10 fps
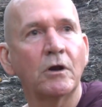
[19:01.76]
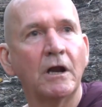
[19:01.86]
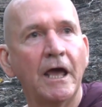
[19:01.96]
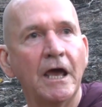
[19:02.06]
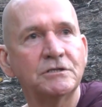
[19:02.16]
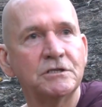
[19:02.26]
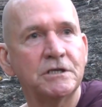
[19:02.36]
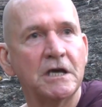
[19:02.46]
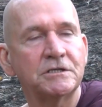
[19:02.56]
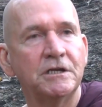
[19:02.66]
Buddha land
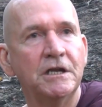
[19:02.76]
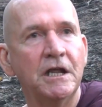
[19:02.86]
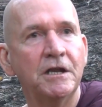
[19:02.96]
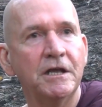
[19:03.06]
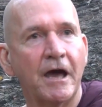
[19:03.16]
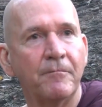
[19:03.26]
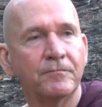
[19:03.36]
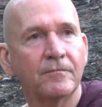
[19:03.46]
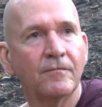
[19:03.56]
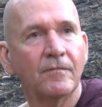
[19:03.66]
suggested in India.
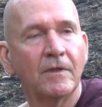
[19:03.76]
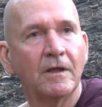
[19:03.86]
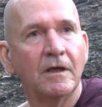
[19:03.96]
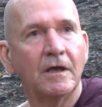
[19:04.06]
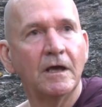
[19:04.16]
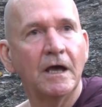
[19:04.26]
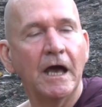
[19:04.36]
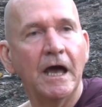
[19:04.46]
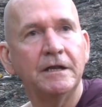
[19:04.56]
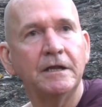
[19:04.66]

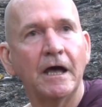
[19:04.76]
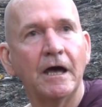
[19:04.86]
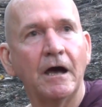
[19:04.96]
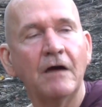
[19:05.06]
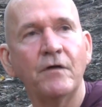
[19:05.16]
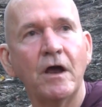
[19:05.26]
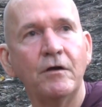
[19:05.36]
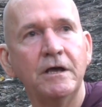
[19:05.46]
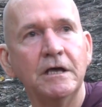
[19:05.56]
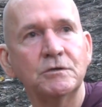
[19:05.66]
And uh, I'm
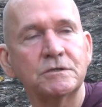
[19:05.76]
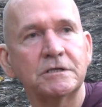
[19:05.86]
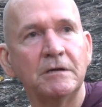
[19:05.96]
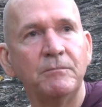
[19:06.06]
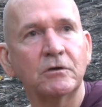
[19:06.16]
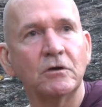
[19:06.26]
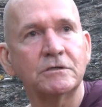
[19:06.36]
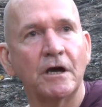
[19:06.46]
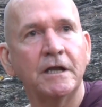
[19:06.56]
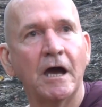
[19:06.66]
very interested
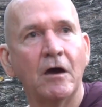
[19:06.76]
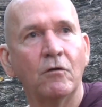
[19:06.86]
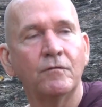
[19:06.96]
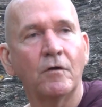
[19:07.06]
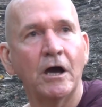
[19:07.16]
because I know,